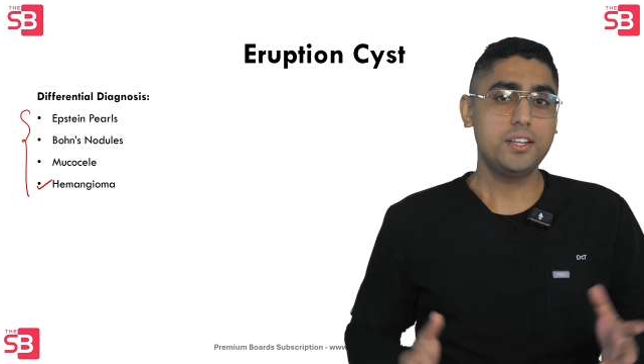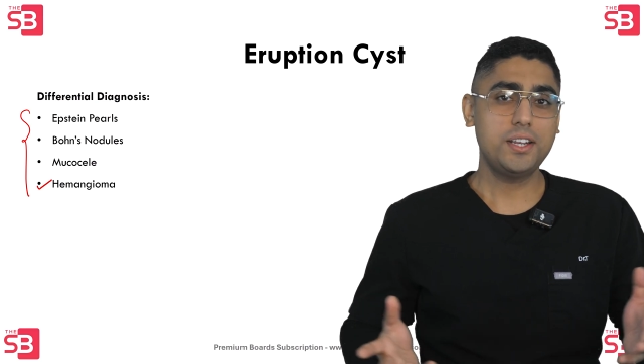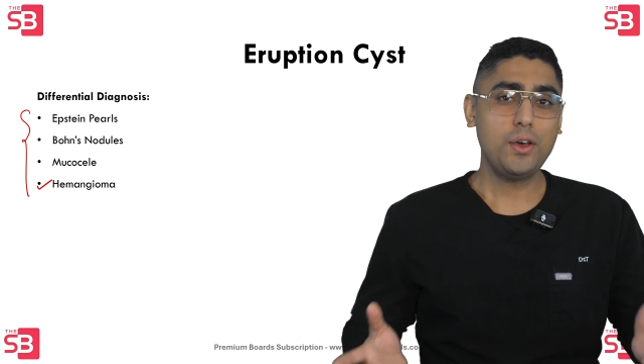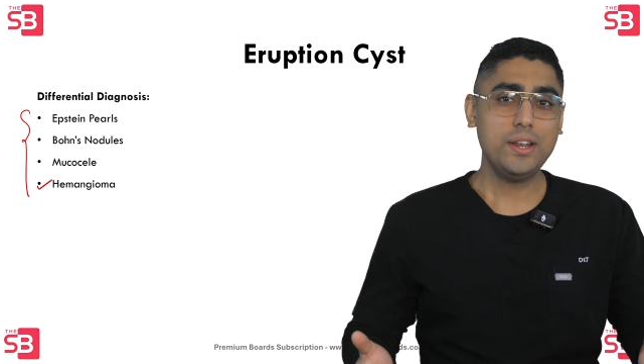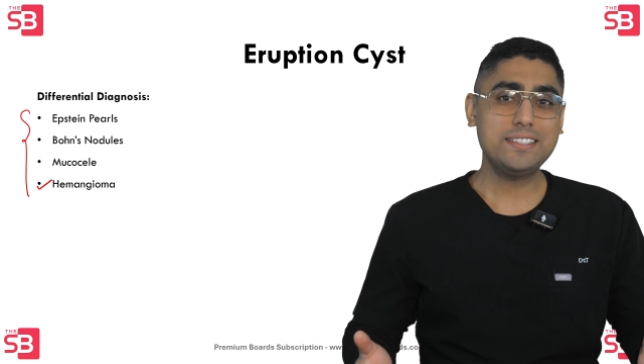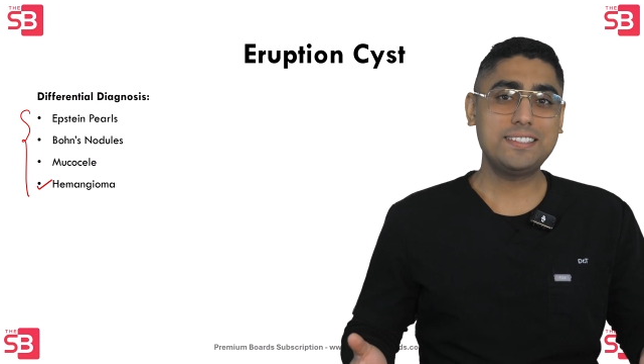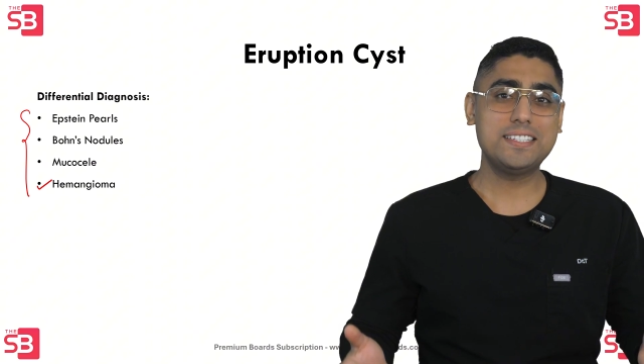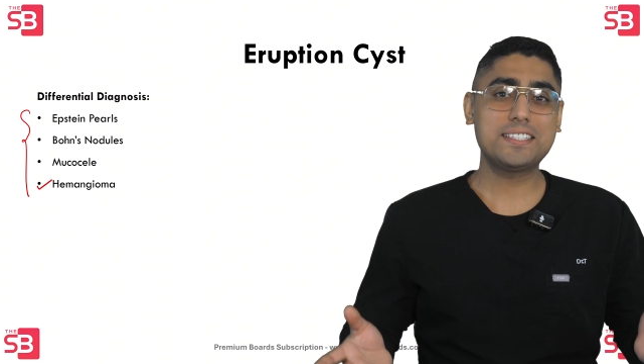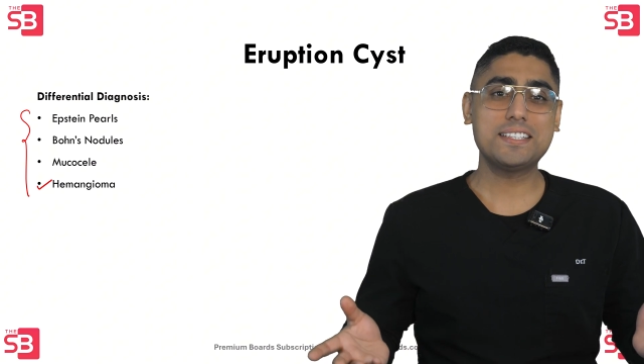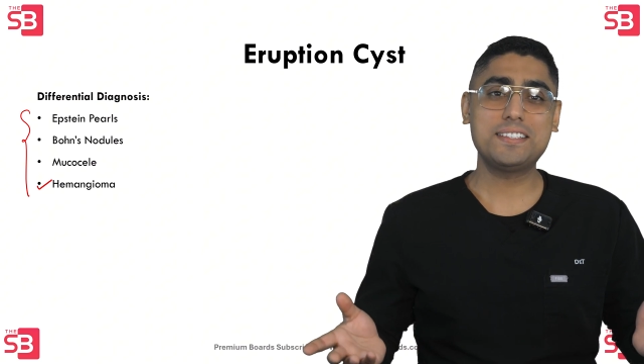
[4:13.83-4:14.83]
Now let's
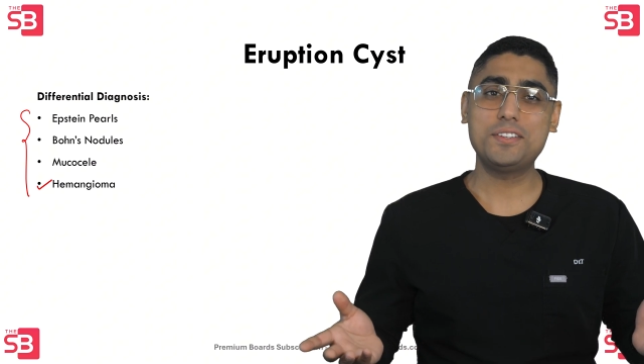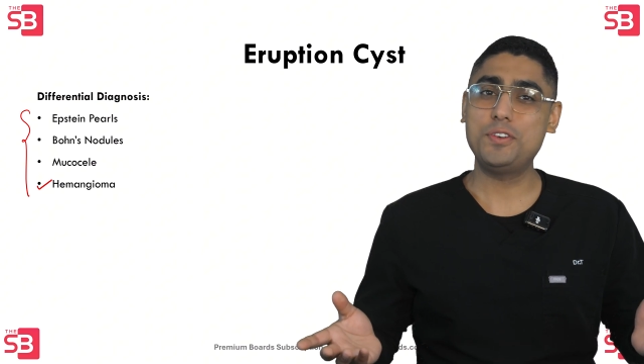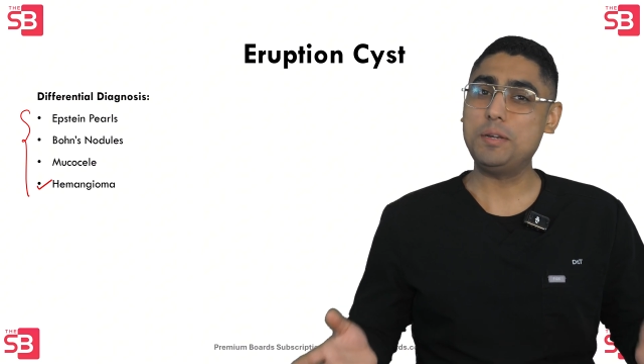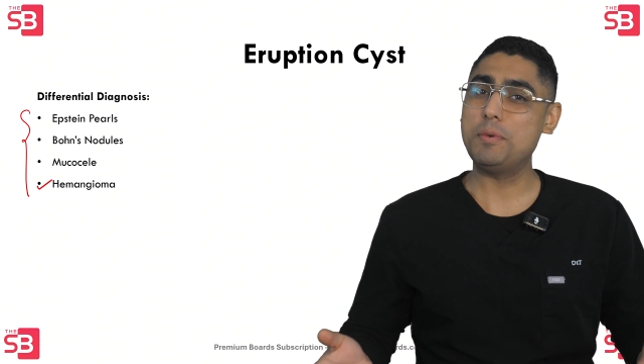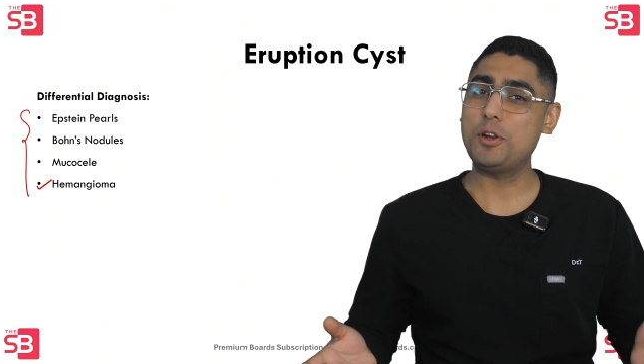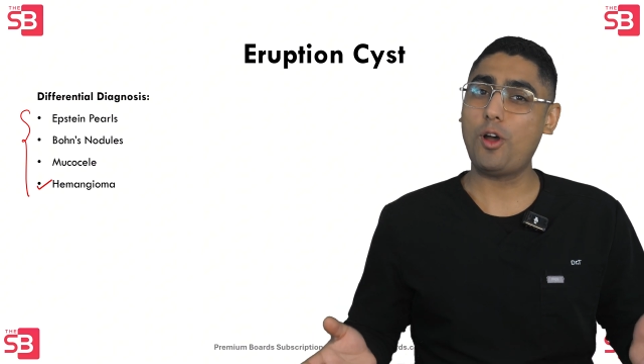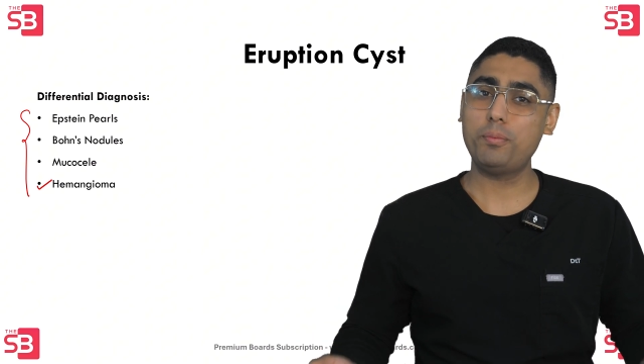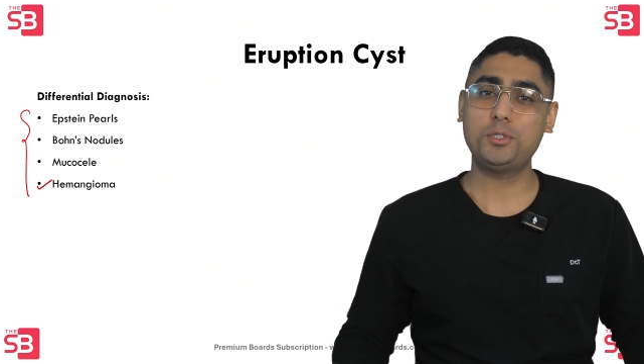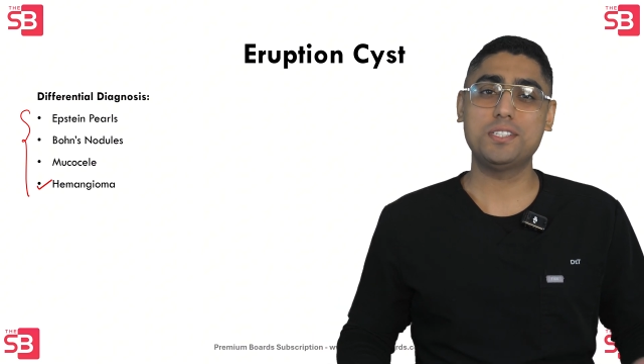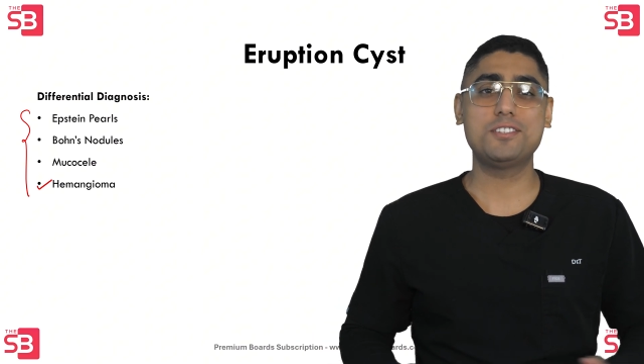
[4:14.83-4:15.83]
discuss the treatment
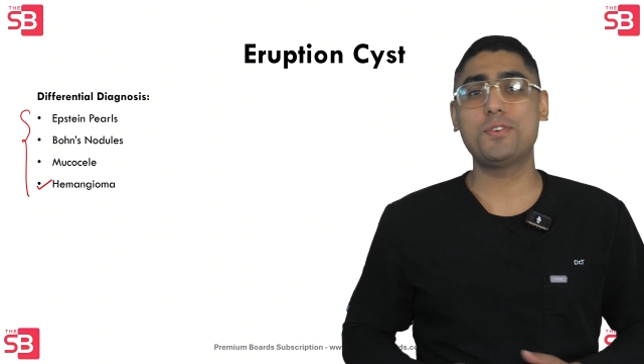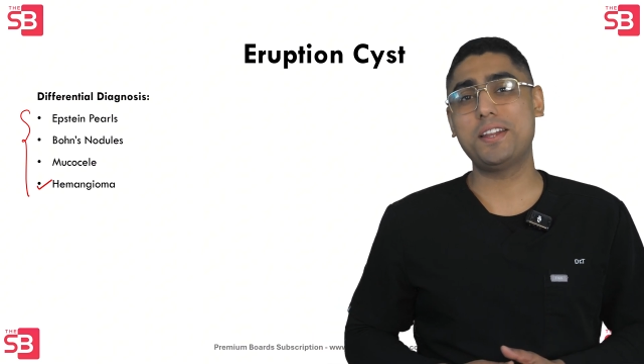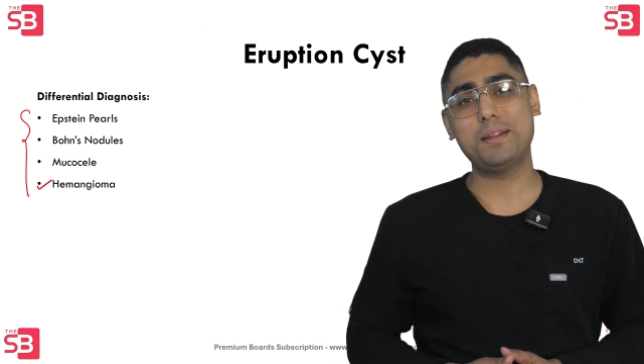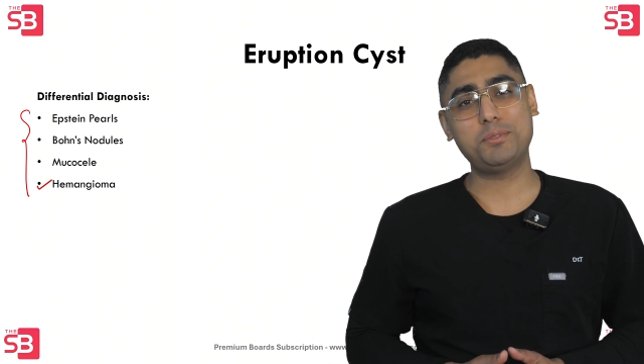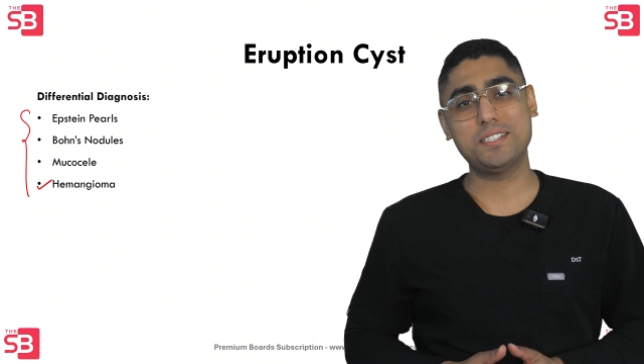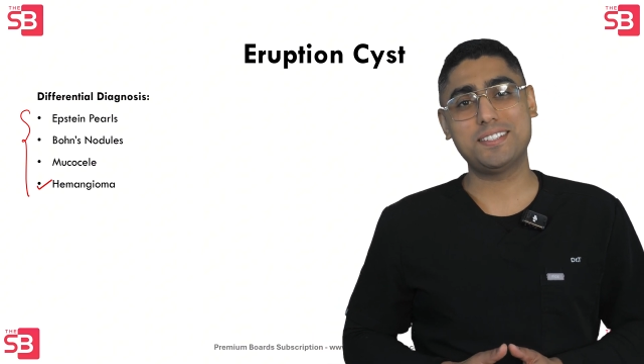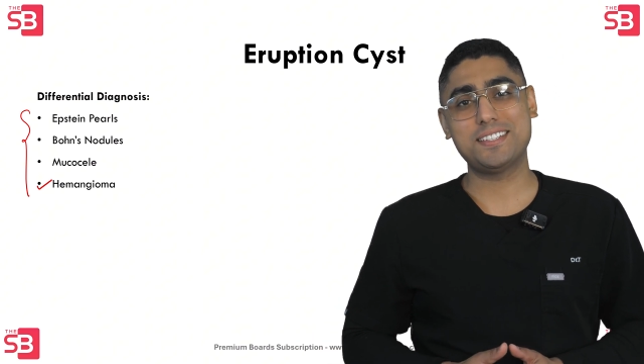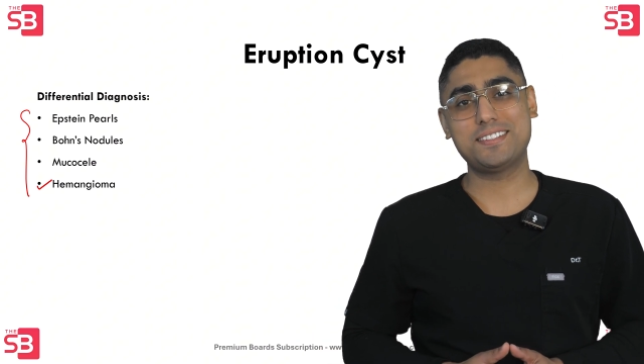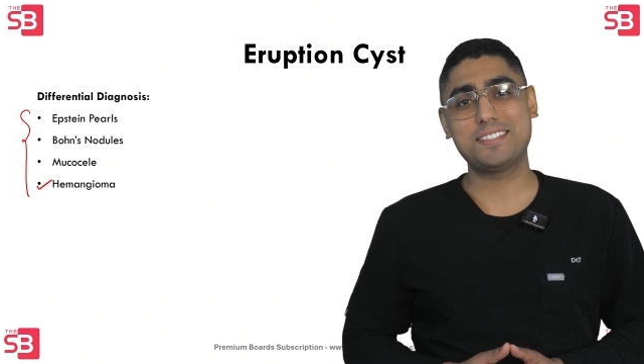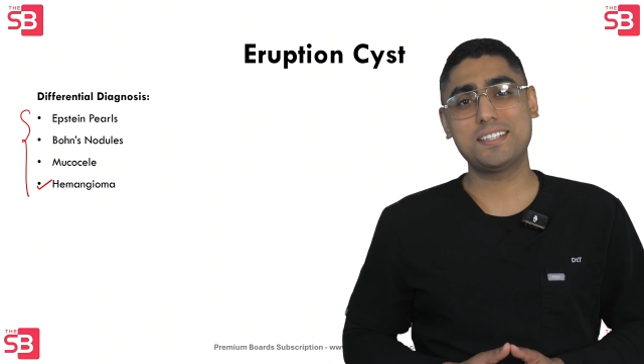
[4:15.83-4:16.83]
options for eruption
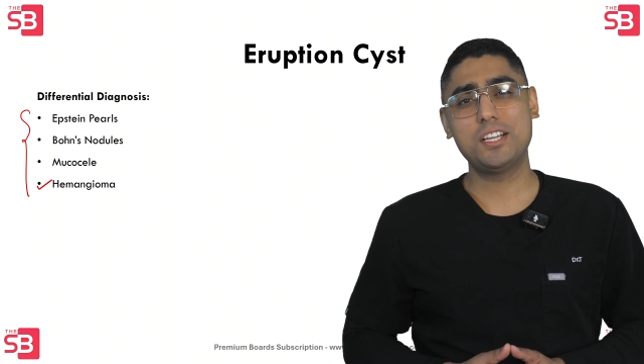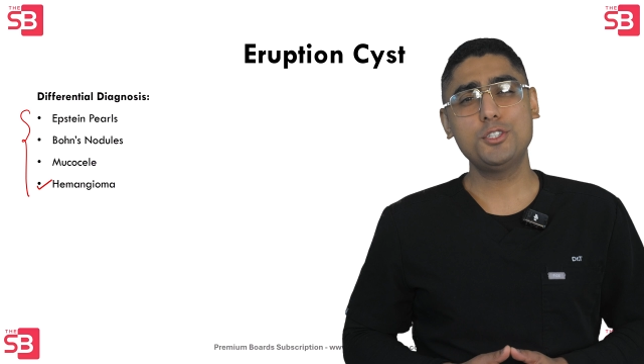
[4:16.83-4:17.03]
cysts.